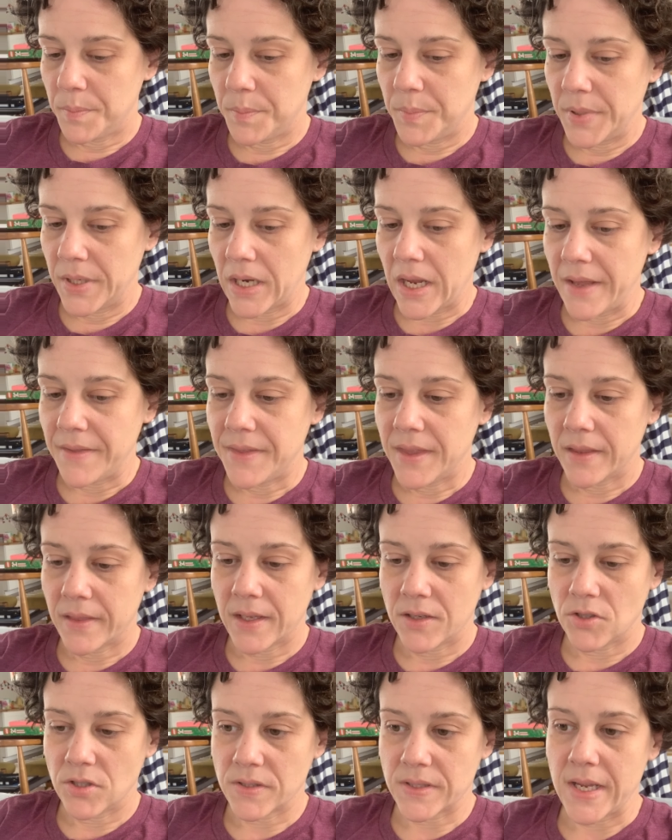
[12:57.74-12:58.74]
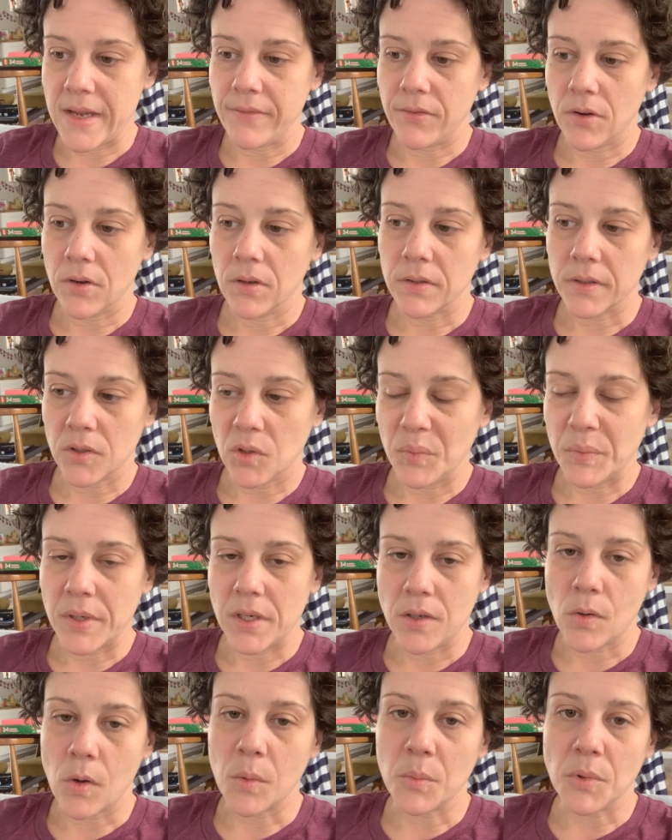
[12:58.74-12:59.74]
But I think that just gave her a little bit
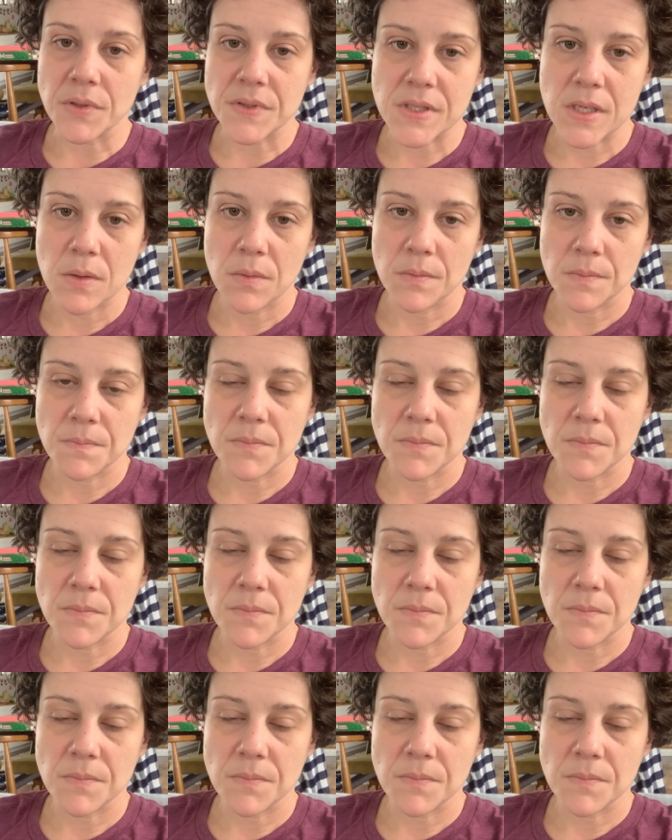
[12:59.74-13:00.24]
of normalcy